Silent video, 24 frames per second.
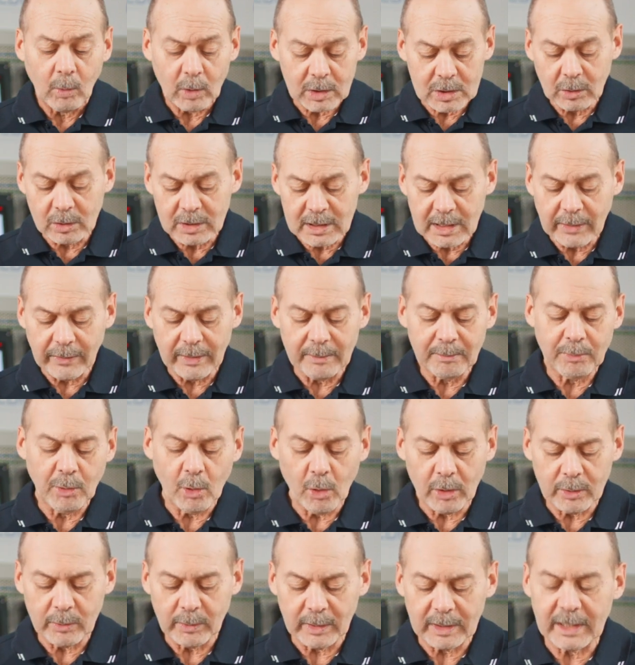What's also
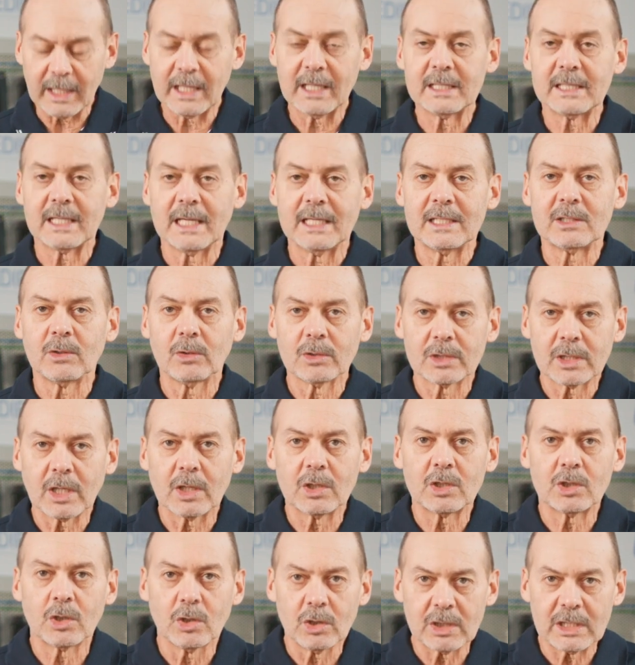important with these is
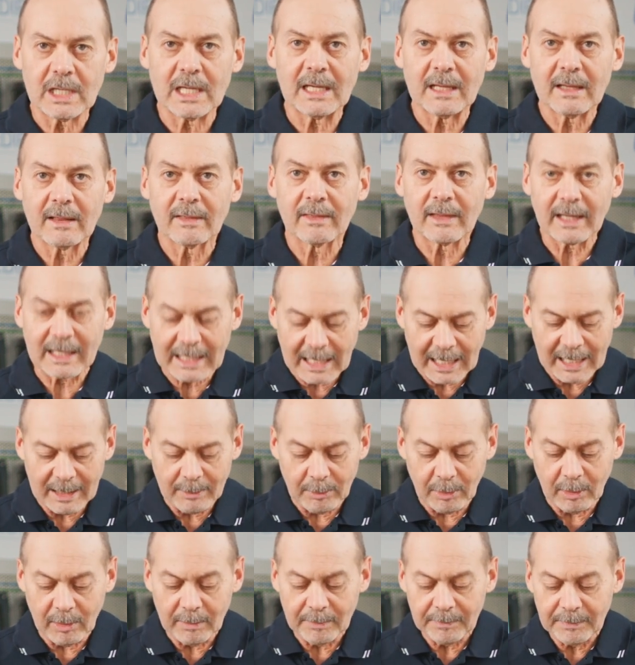also choosing the
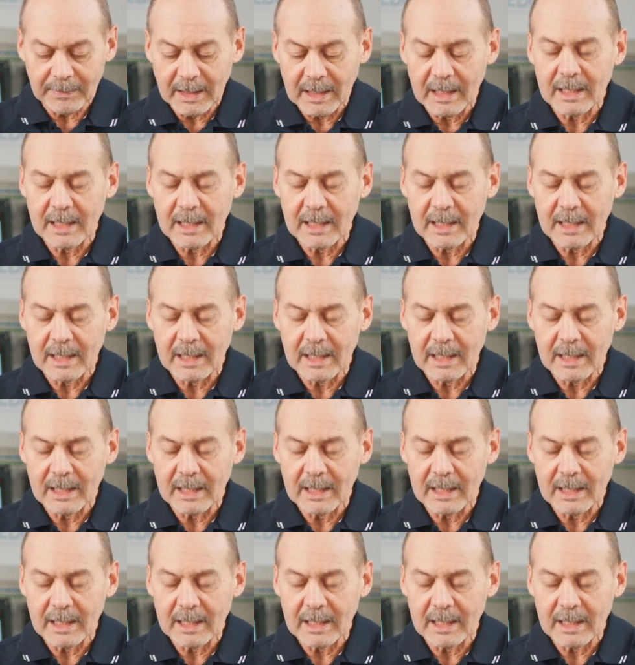cable.